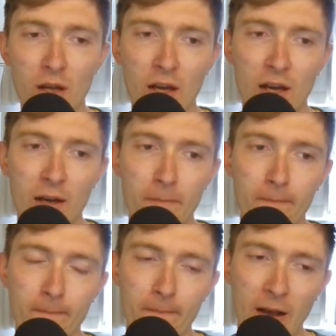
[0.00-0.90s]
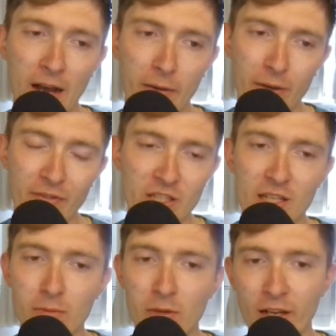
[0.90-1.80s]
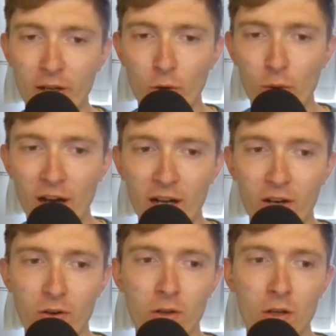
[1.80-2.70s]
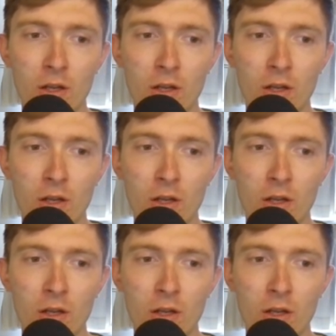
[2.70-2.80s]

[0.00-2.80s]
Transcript: We haven't seen him in a little while.